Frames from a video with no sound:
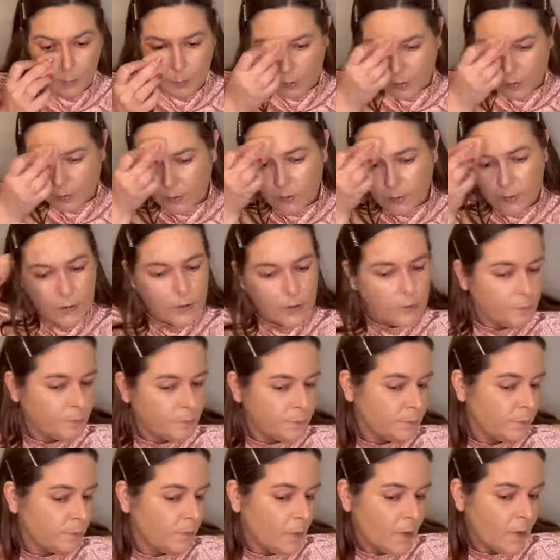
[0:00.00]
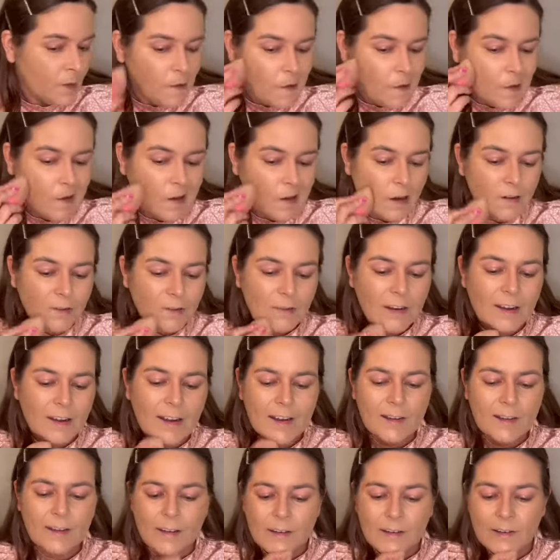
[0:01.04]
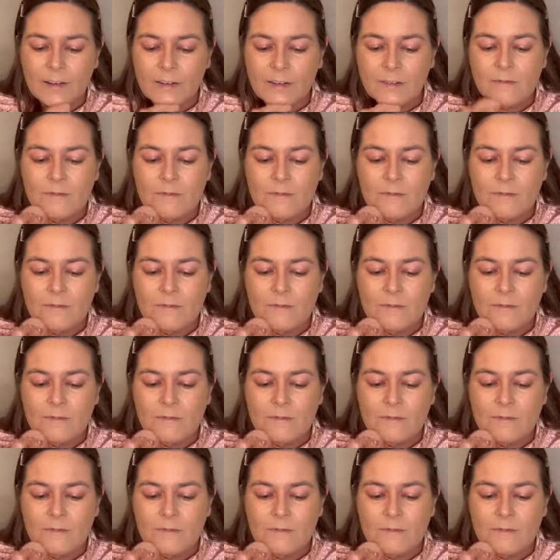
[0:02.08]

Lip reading: but I like that.